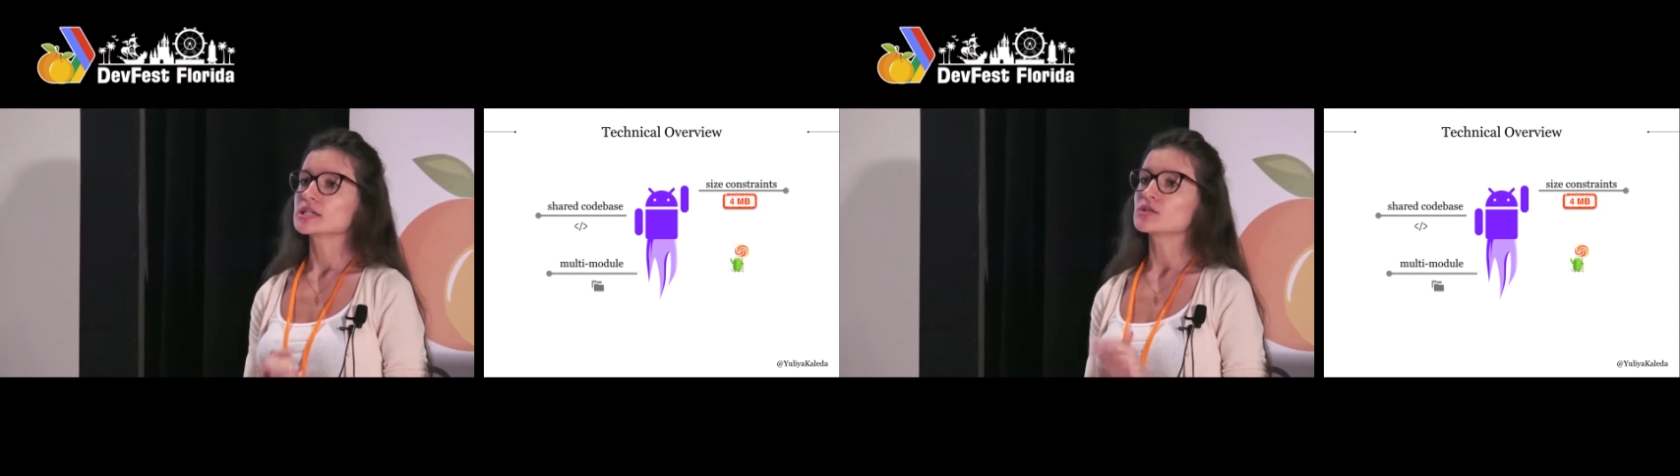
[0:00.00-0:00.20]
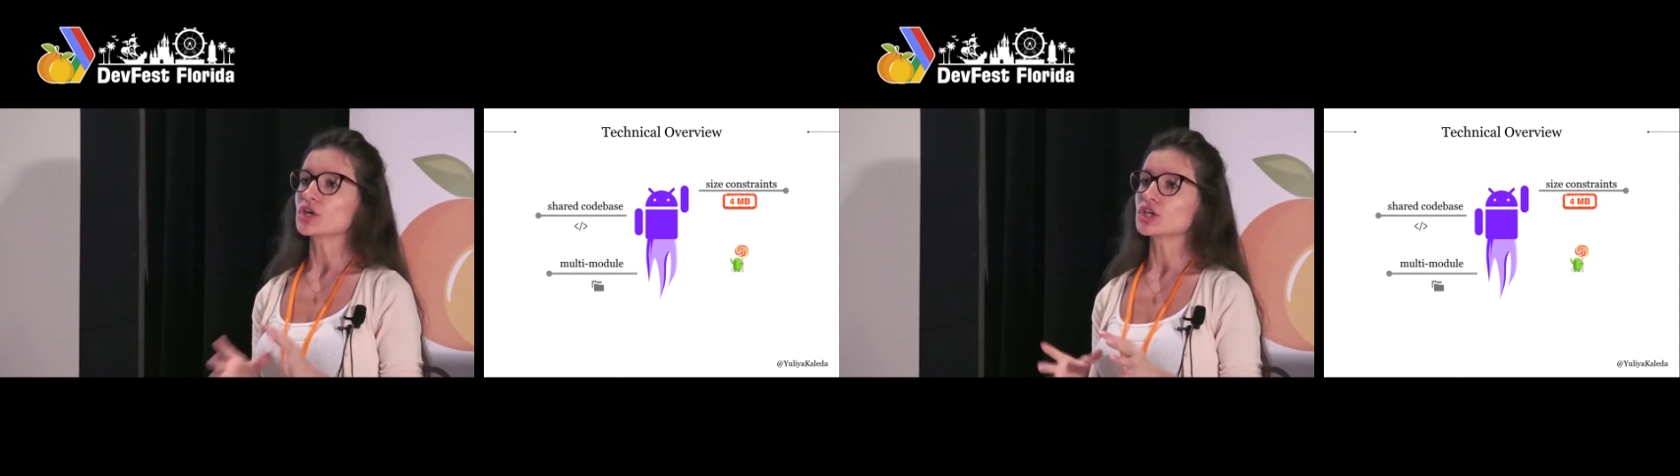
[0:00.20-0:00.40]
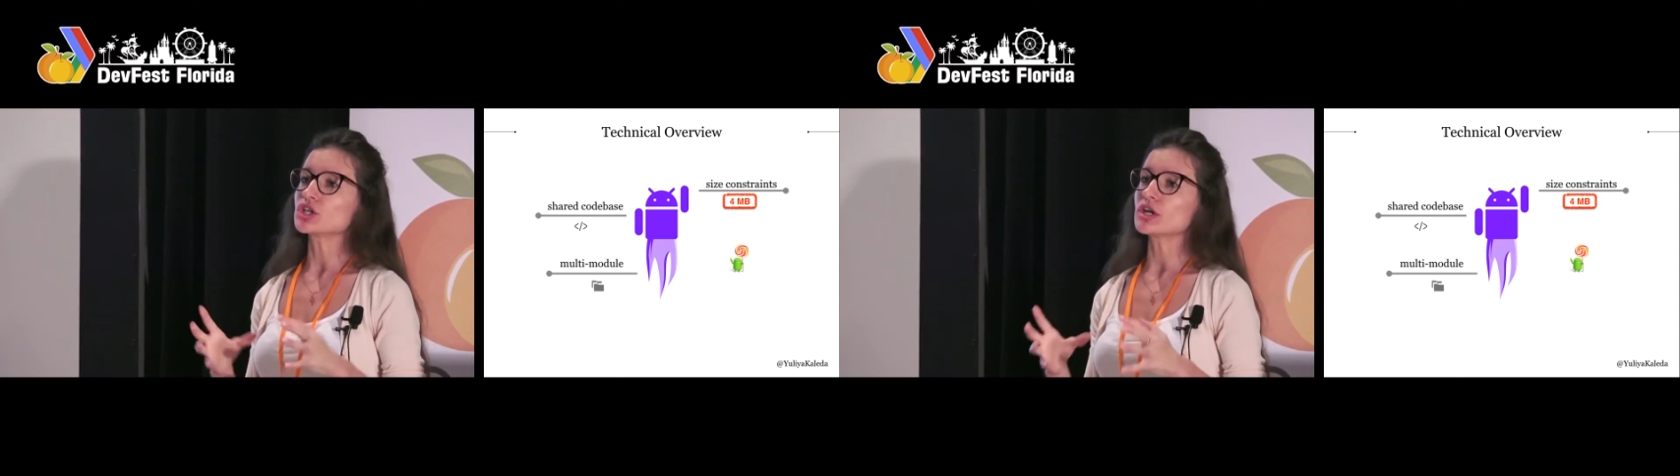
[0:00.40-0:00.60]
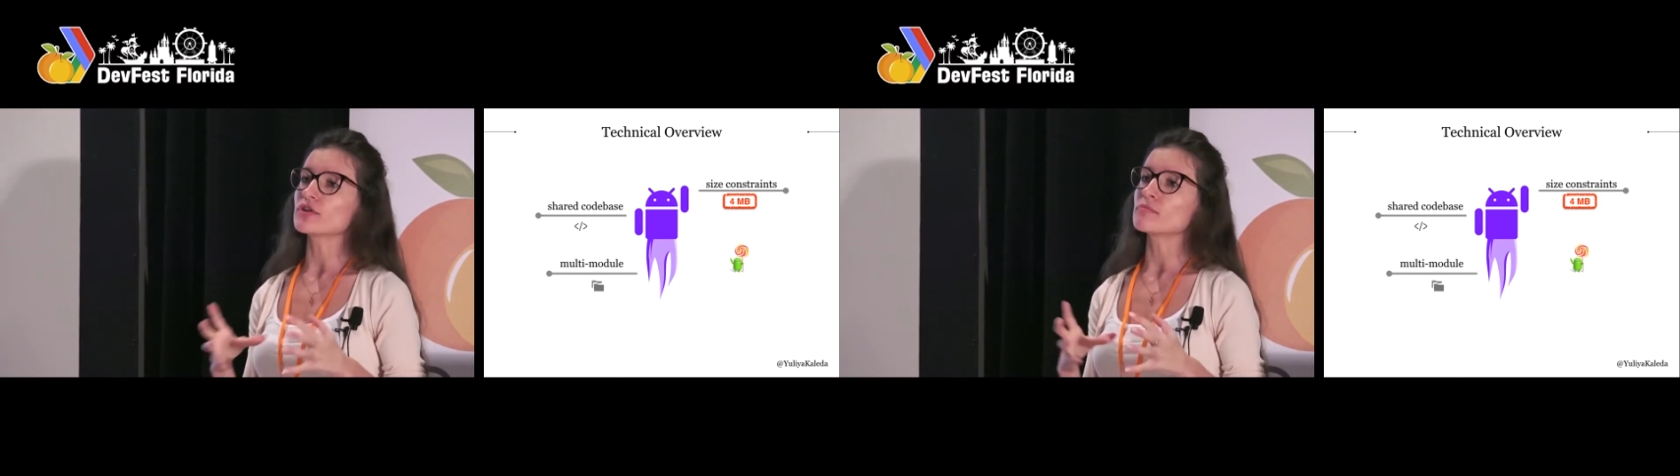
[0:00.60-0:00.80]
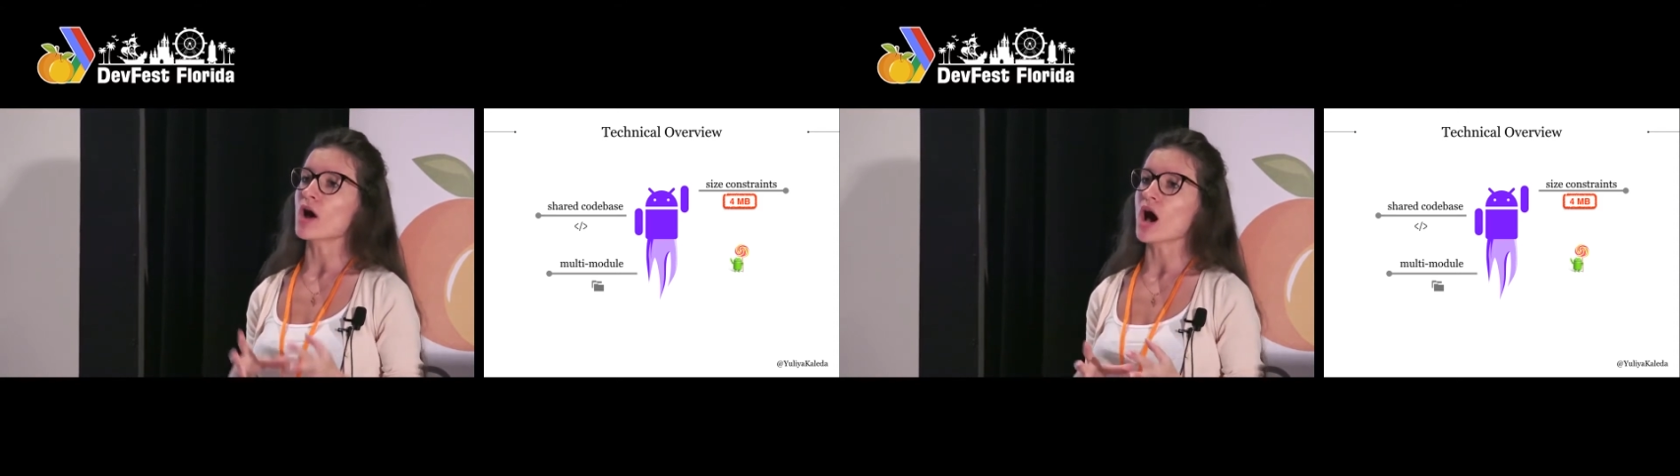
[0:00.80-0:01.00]
So each and
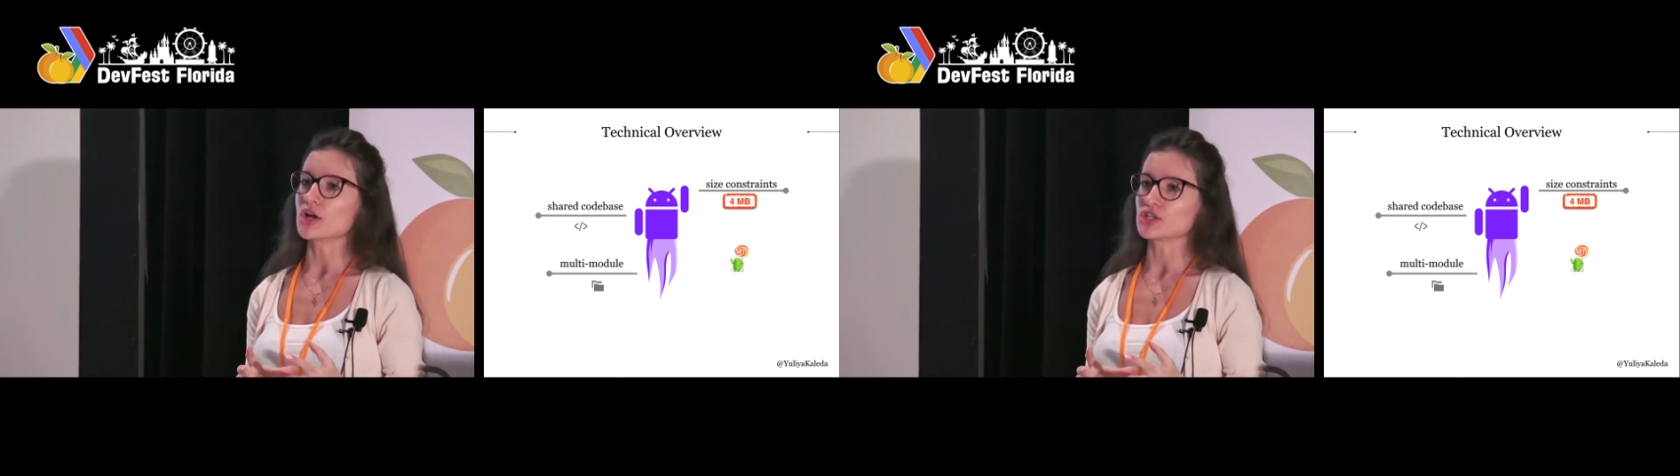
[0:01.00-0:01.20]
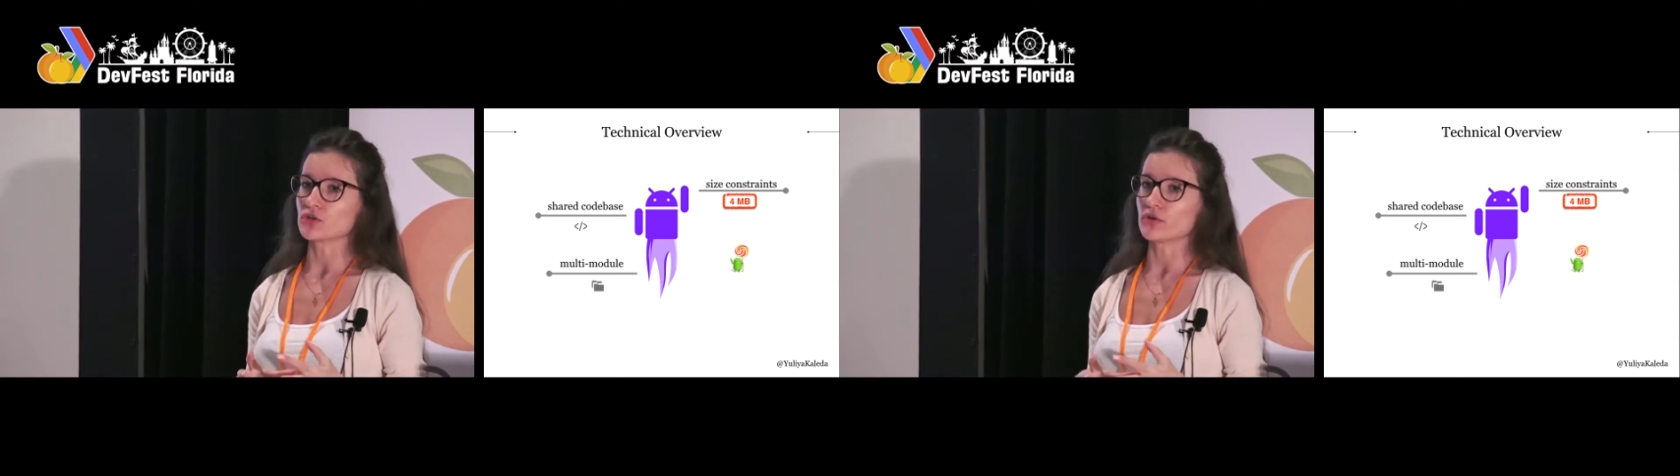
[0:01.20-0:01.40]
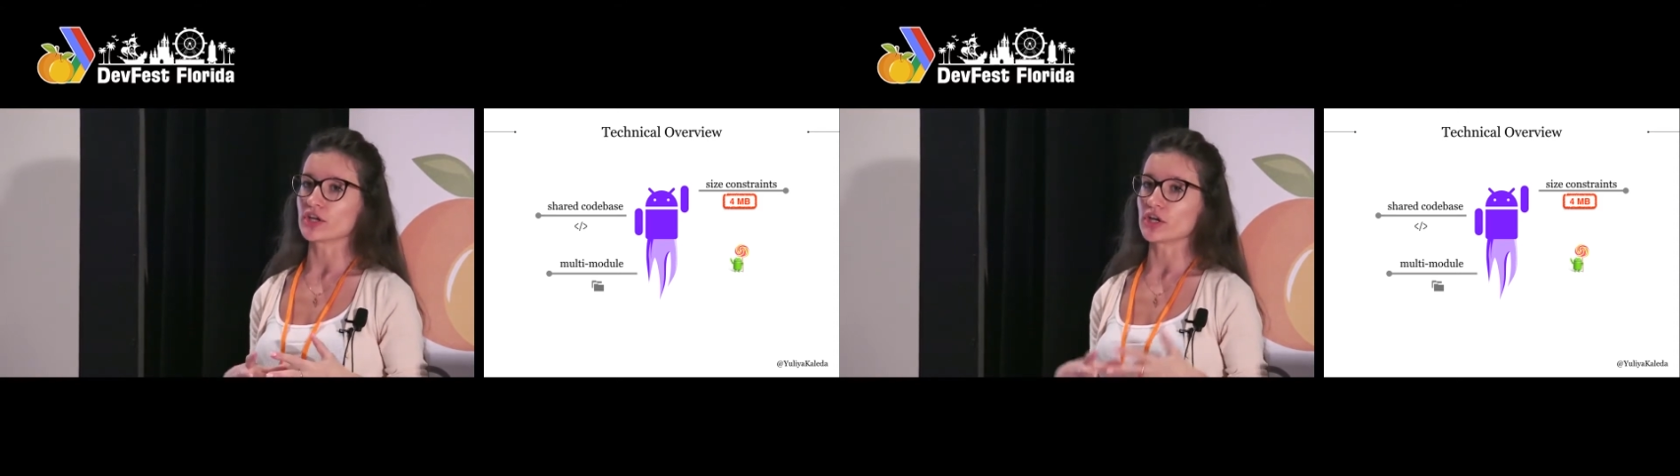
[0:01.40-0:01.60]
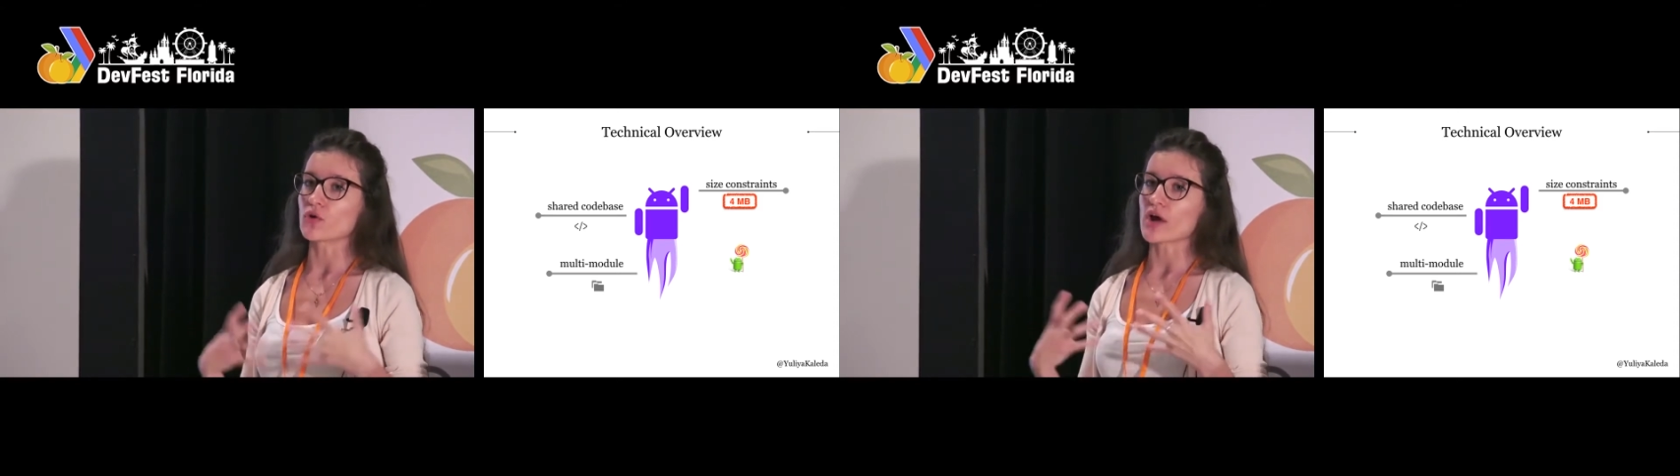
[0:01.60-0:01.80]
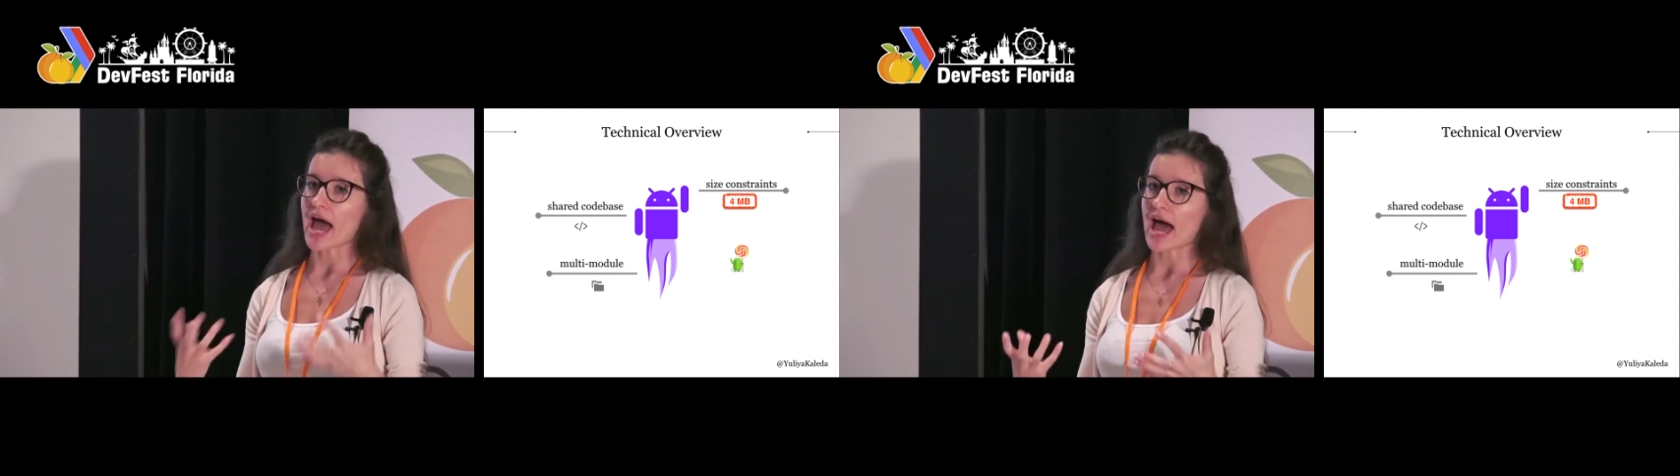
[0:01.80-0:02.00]
every module that you are